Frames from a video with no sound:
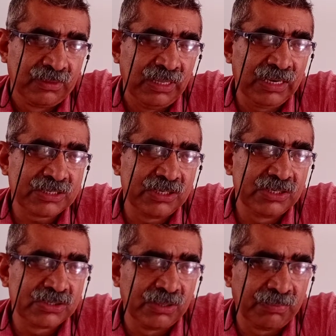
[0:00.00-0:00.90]

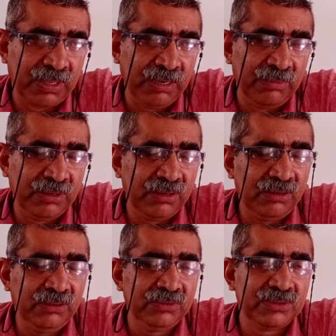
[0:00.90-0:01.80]
elections to the parliament,
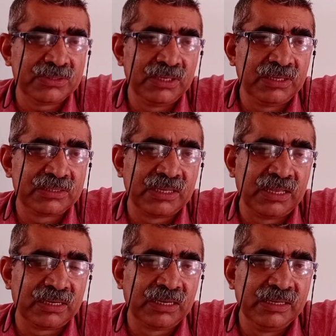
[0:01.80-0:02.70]
all those things
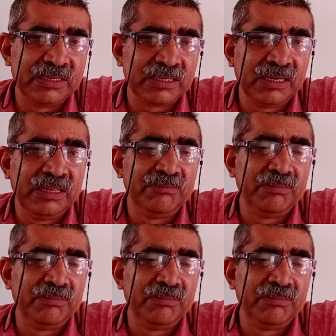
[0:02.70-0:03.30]
are clearly